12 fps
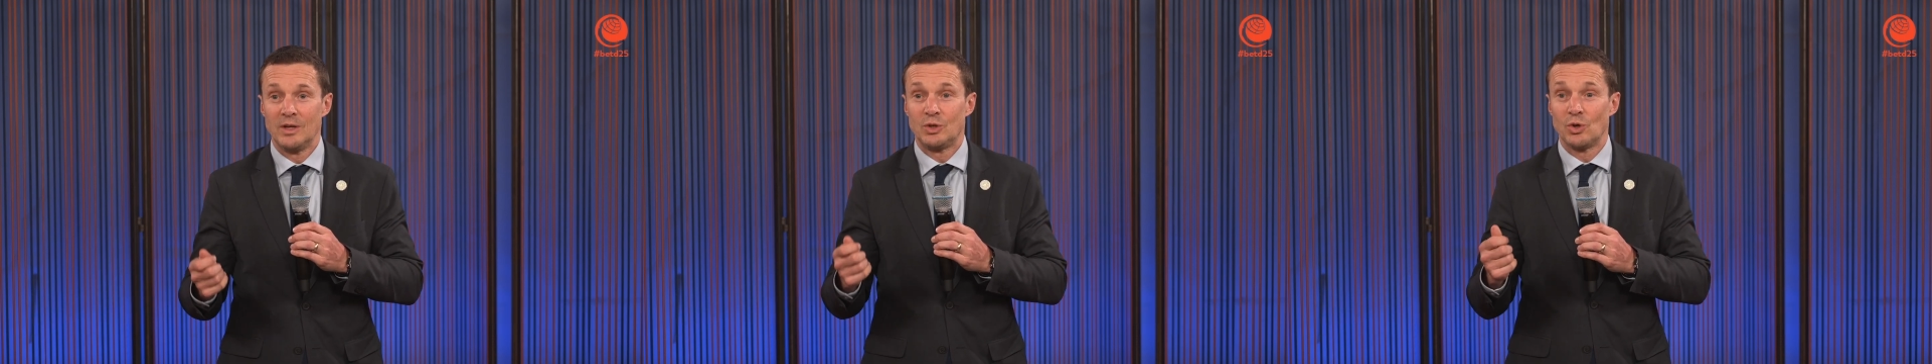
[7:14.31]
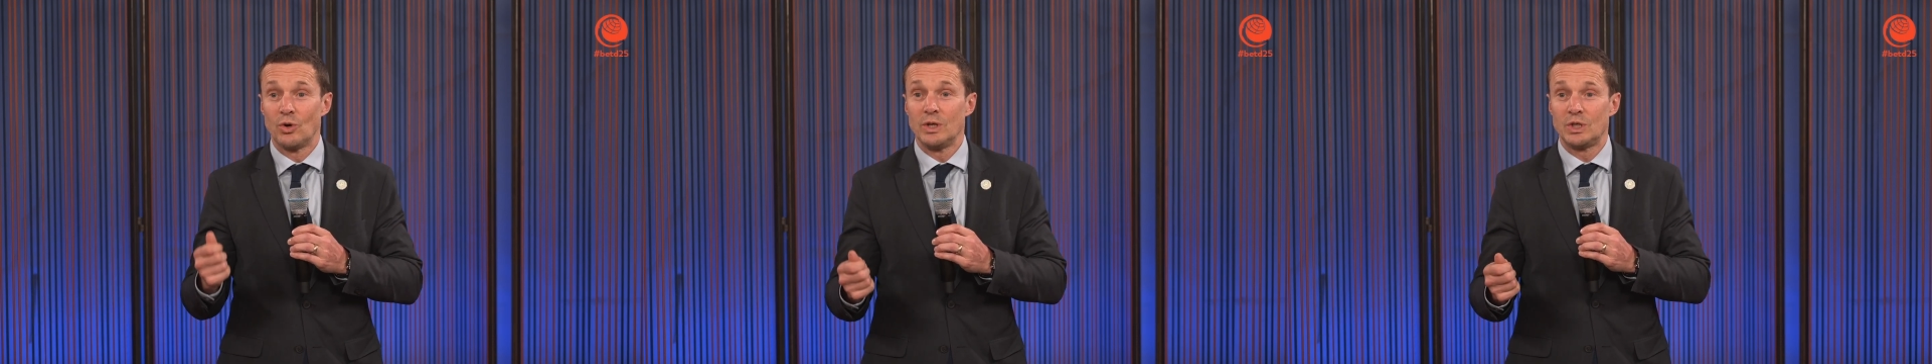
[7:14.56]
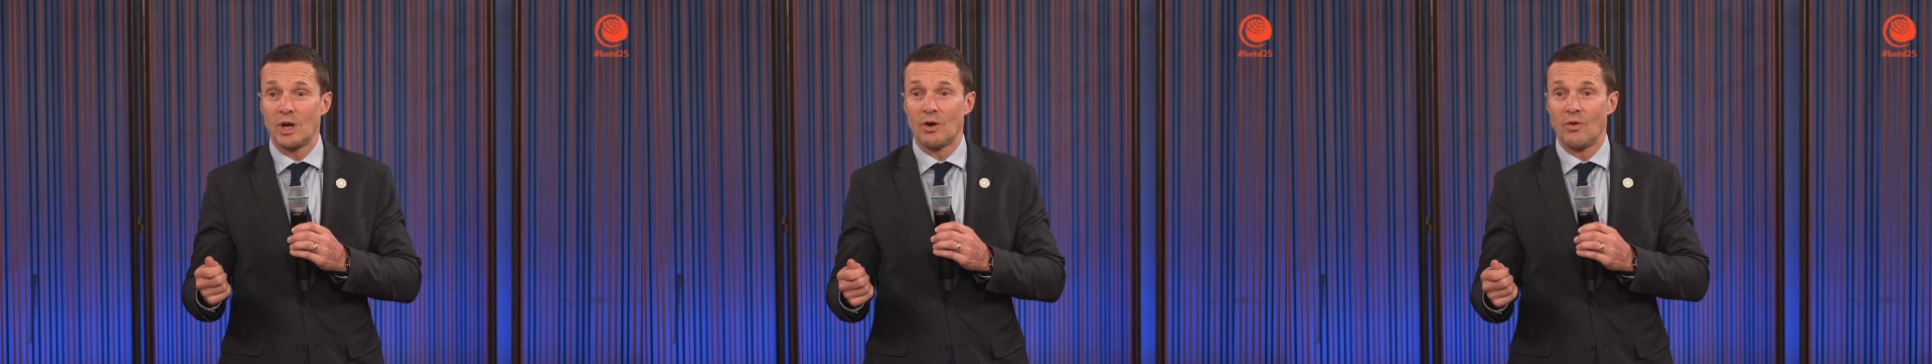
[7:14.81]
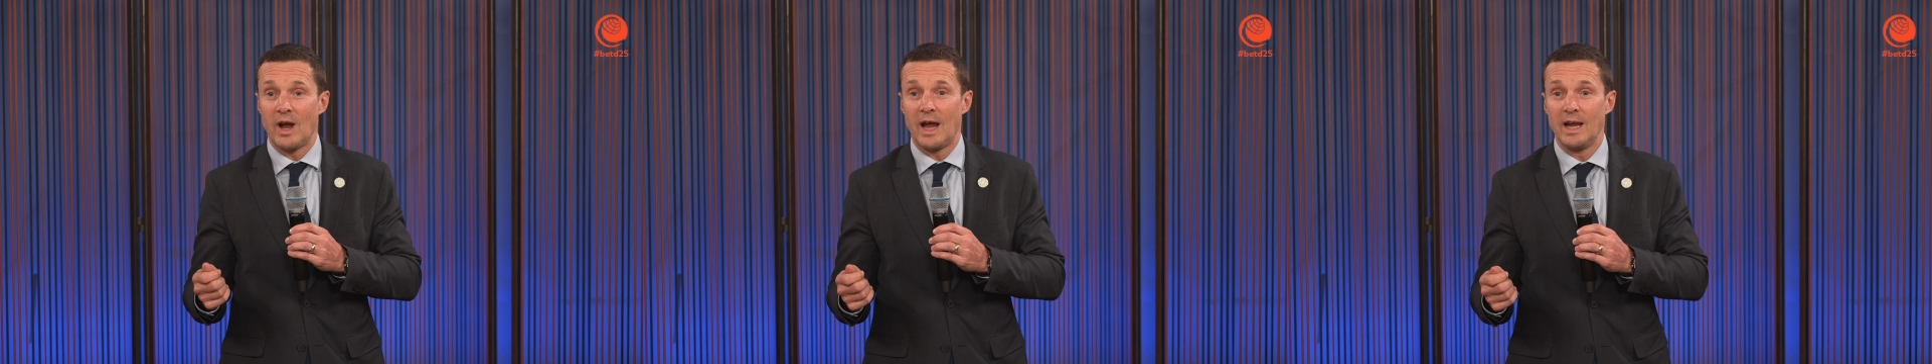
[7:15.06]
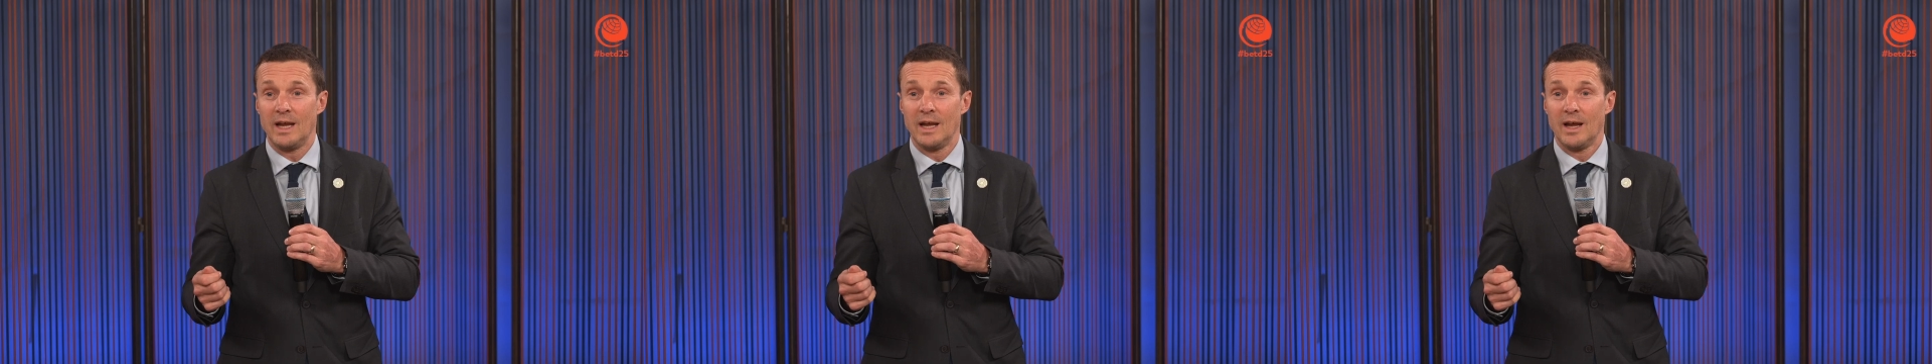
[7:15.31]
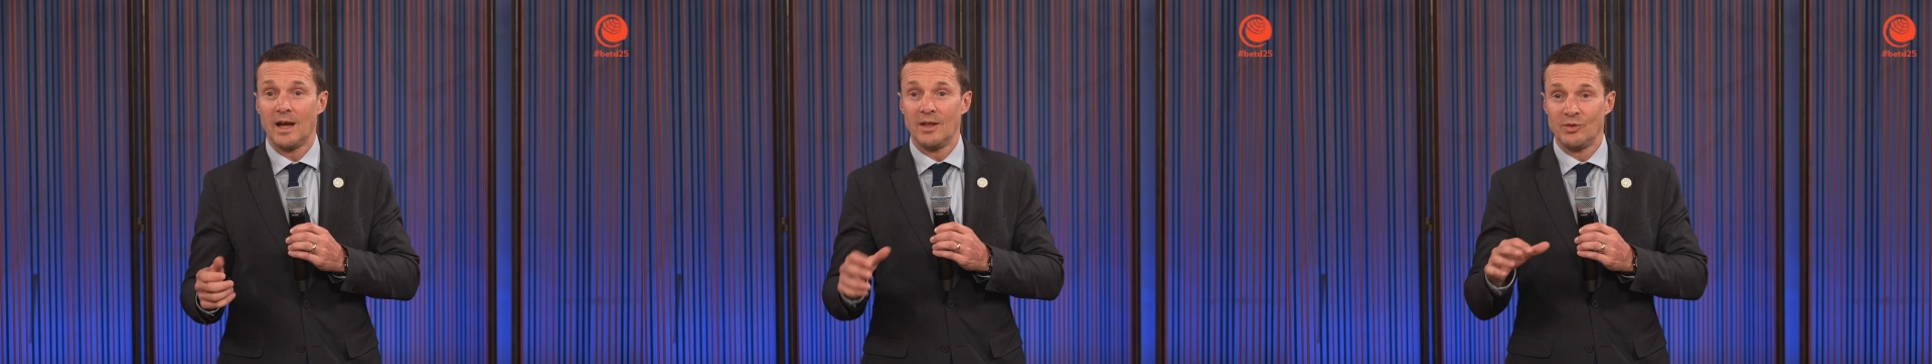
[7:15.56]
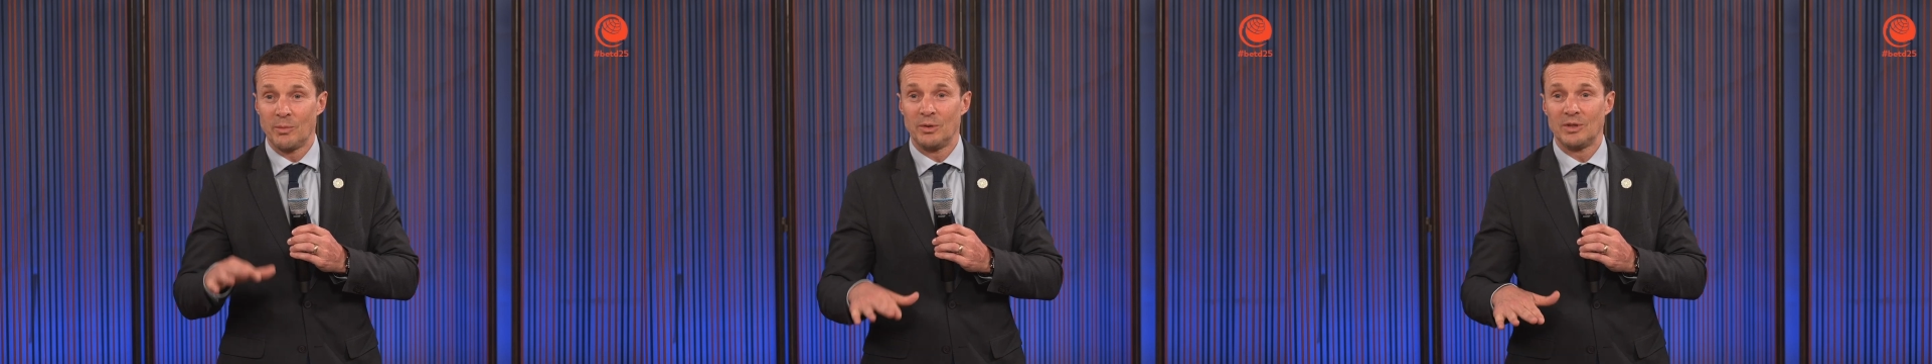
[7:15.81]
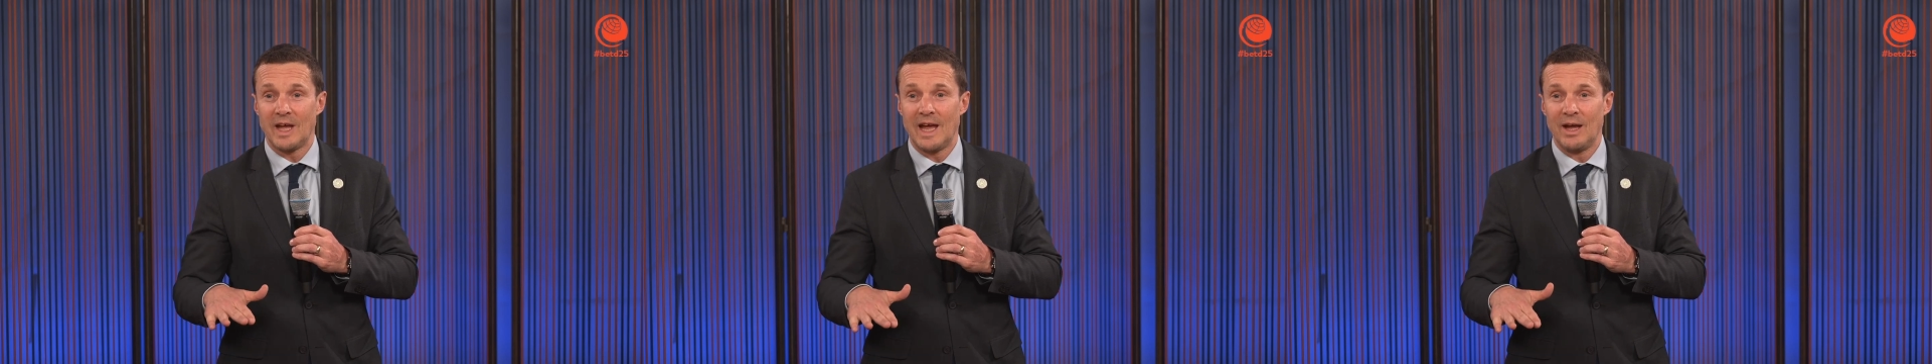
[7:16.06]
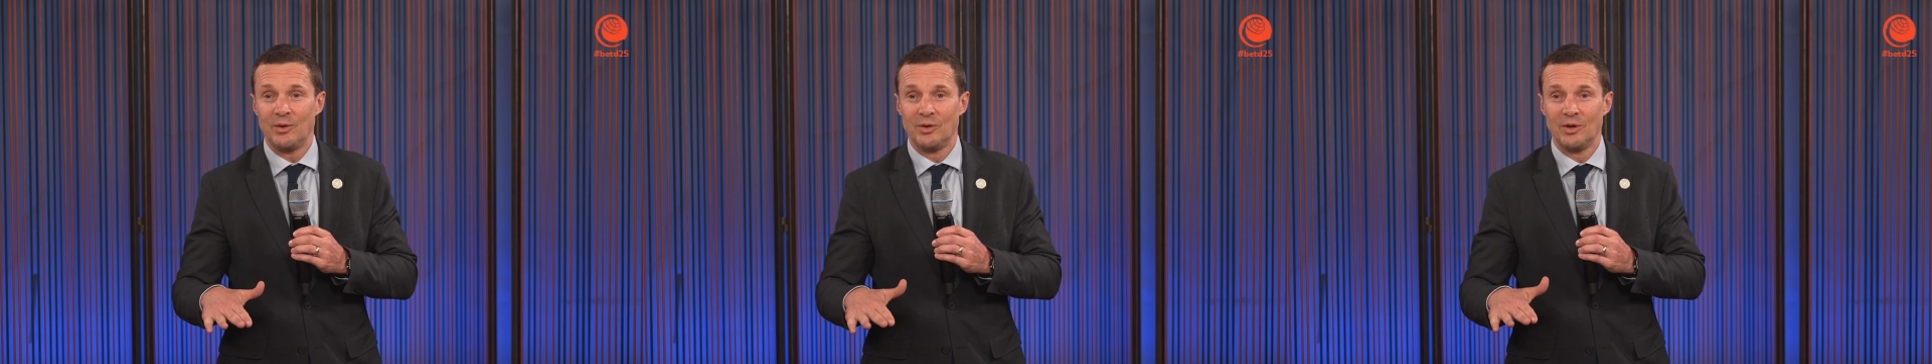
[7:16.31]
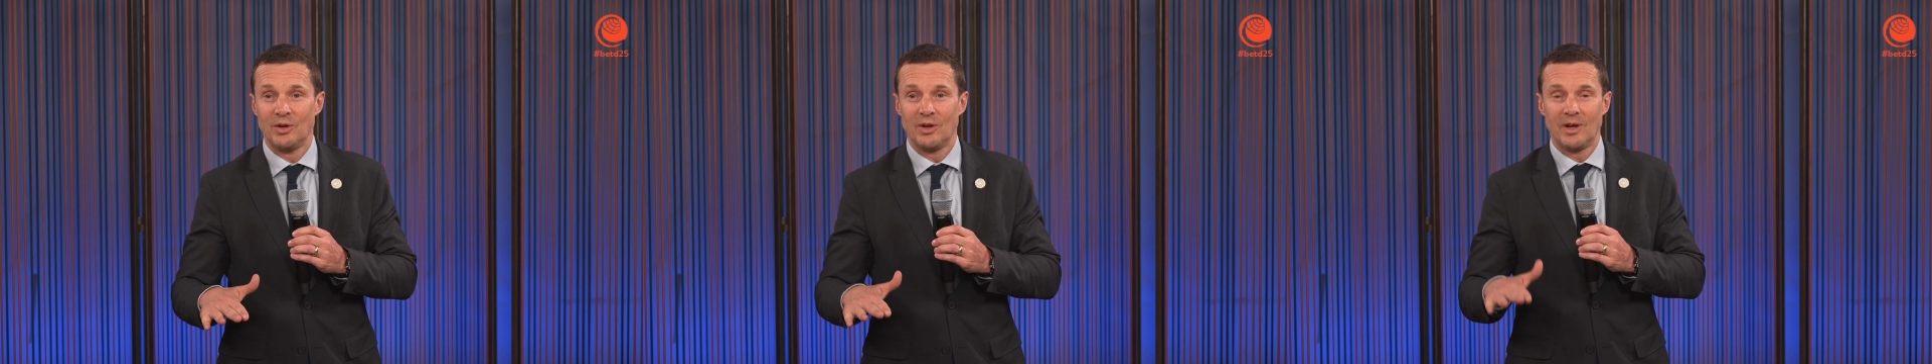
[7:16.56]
join GRA, and double down